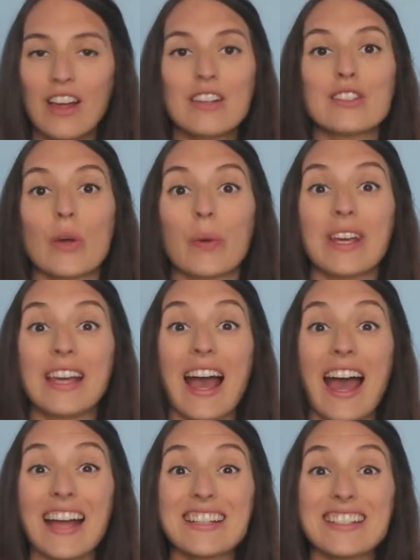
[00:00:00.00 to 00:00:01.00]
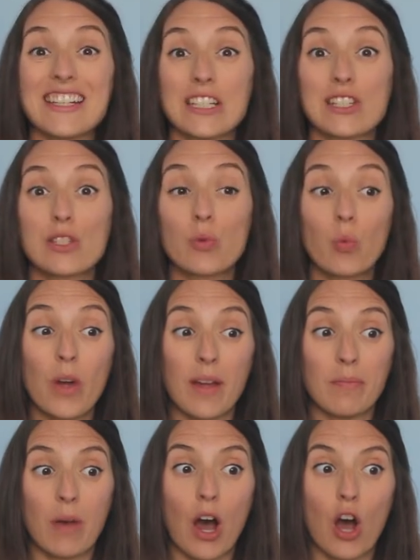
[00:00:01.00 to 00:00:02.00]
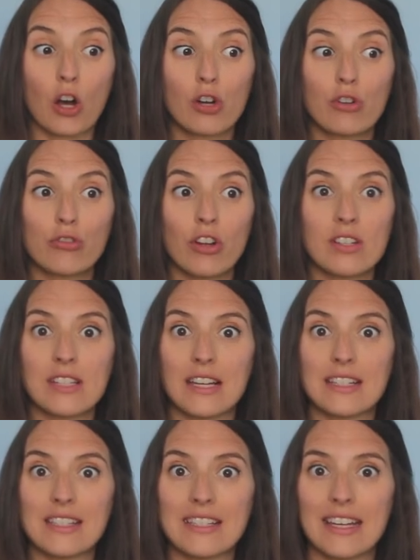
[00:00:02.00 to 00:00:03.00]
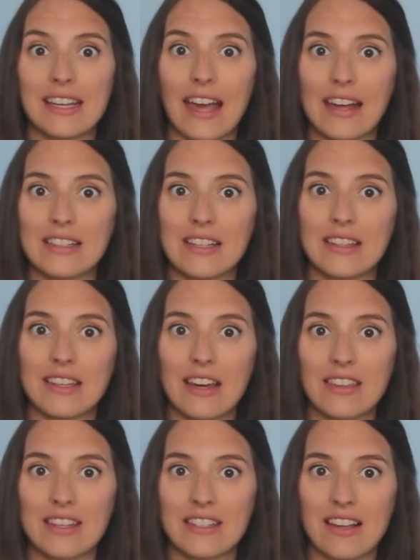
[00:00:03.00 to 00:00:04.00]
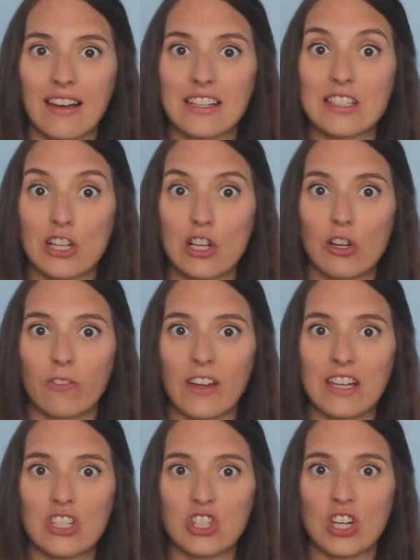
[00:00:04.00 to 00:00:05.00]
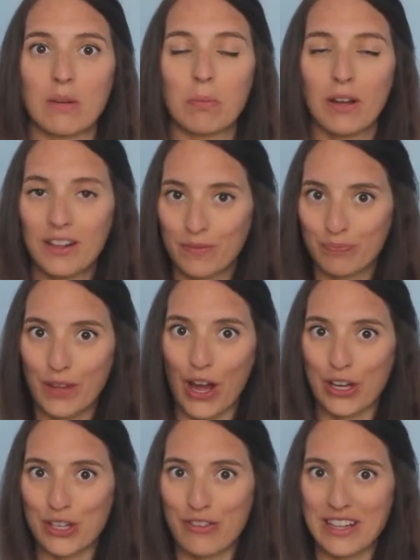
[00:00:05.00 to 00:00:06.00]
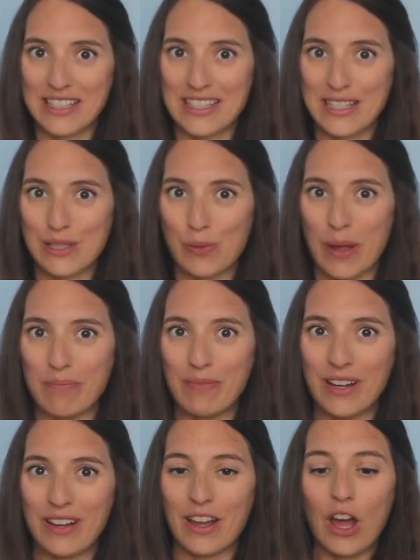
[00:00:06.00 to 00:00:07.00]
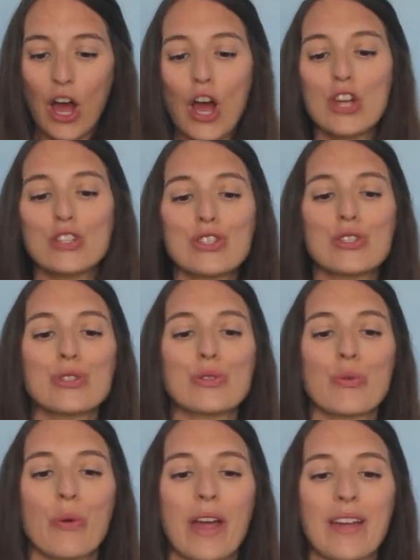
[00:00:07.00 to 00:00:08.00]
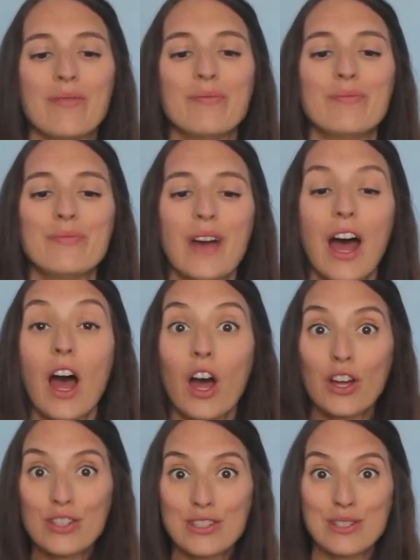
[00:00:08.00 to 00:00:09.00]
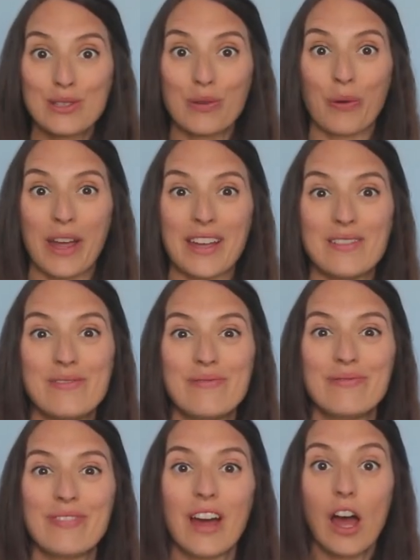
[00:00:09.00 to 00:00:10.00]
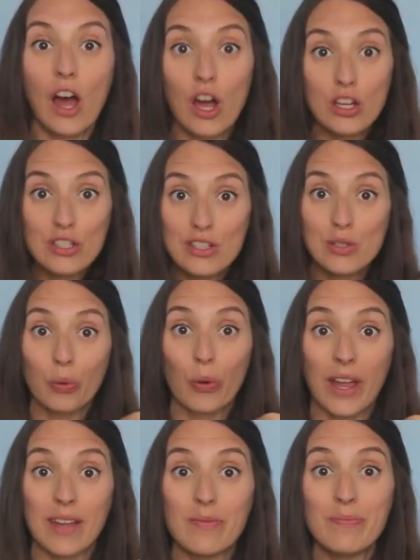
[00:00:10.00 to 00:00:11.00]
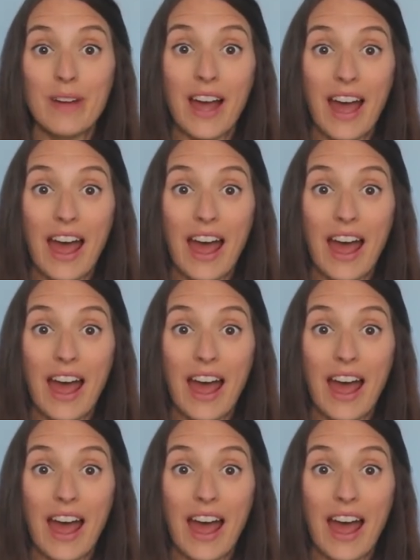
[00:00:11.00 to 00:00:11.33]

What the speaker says: So he had to swim across it to get to the other side to look for his sheep. Are you ready to swim? Swim, swim, swim.